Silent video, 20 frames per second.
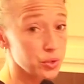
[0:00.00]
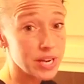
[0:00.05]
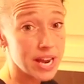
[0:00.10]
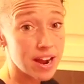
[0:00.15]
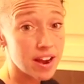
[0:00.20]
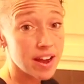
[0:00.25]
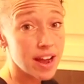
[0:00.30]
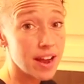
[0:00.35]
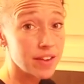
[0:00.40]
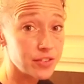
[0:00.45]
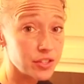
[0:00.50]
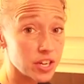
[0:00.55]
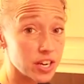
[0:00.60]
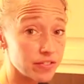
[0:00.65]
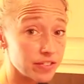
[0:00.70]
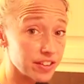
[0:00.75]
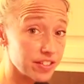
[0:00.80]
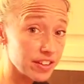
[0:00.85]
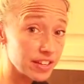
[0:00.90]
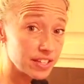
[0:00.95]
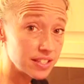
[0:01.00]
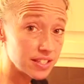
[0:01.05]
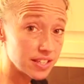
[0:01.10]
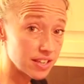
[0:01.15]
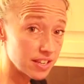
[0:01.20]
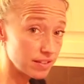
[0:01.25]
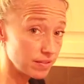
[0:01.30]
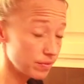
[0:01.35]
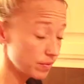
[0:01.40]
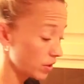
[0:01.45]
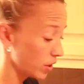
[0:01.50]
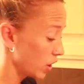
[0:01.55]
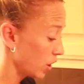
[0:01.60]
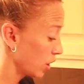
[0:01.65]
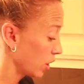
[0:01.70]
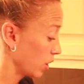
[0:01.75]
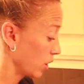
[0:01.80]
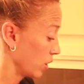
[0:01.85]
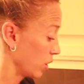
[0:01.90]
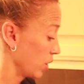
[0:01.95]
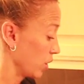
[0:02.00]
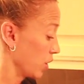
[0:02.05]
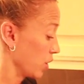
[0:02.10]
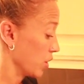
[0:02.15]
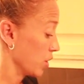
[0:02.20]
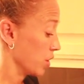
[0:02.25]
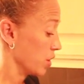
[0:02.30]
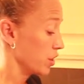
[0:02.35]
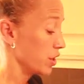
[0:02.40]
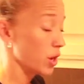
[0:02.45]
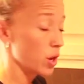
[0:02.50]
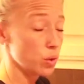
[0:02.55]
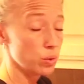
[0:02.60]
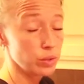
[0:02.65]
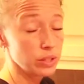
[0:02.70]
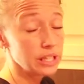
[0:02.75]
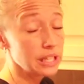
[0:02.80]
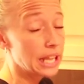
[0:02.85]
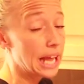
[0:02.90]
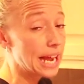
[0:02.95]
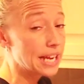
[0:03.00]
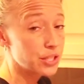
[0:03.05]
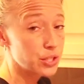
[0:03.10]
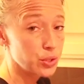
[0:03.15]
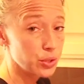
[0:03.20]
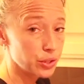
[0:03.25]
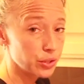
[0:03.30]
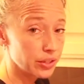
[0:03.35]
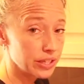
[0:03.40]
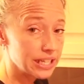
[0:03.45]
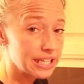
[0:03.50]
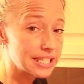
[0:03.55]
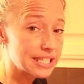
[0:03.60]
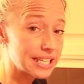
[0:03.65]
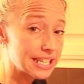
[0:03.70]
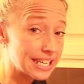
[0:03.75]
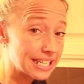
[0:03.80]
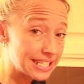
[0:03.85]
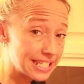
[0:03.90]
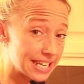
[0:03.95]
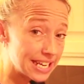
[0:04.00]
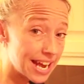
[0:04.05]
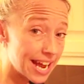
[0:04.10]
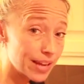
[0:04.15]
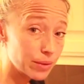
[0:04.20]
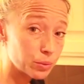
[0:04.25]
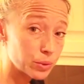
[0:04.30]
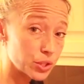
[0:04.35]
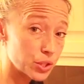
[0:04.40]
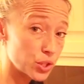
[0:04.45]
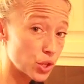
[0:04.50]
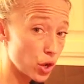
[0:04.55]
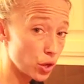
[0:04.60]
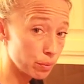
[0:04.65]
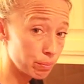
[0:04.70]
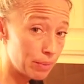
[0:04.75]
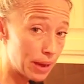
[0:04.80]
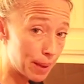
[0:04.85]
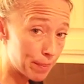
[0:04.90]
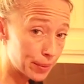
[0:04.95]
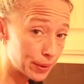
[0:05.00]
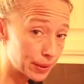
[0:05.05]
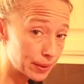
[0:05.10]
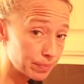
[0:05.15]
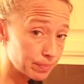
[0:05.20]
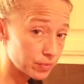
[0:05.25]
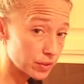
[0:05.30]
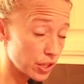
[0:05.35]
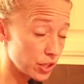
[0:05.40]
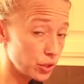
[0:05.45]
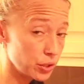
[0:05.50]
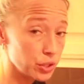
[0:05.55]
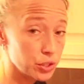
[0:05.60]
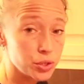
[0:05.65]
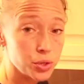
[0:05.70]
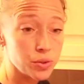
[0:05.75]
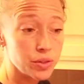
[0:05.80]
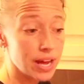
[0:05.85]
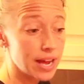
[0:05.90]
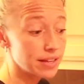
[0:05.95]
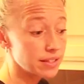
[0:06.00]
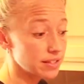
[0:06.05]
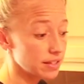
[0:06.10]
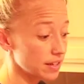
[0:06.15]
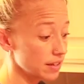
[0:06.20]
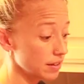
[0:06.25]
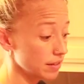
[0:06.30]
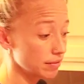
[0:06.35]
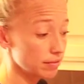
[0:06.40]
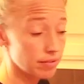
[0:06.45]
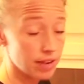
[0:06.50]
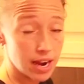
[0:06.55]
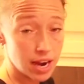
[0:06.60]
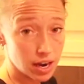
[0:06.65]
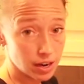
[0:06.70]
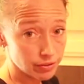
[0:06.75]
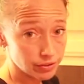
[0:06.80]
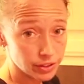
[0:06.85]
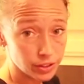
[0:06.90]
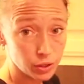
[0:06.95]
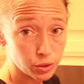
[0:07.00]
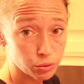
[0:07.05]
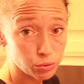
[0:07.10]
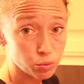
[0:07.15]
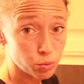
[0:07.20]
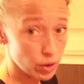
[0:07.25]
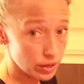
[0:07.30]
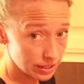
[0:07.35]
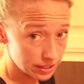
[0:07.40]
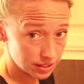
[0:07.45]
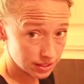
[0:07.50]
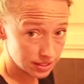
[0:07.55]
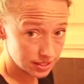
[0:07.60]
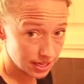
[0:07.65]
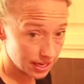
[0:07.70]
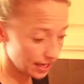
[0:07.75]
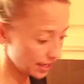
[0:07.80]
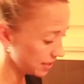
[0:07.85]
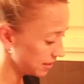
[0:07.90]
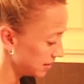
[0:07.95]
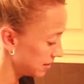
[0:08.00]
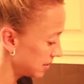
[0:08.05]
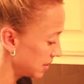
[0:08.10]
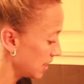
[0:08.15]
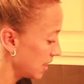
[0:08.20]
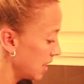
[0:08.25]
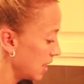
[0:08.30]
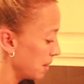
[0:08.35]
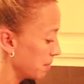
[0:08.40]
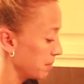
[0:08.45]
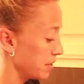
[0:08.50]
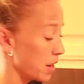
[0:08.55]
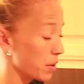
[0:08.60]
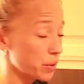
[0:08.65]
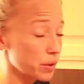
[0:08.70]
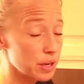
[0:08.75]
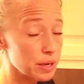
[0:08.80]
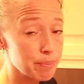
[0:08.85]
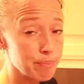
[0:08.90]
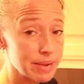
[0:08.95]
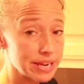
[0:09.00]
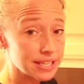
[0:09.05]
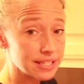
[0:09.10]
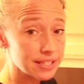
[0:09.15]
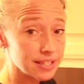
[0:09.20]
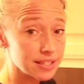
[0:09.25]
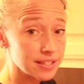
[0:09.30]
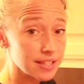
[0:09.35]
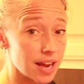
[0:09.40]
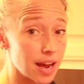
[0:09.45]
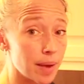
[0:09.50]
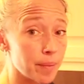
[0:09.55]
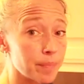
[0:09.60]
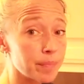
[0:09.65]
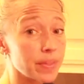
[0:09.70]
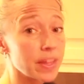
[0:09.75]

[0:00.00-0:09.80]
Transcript: now, after everything is in, the only last 2 ingredients that I did add was salt and pepper, and you can do that to however you want it to taste. Now we're going to mix this up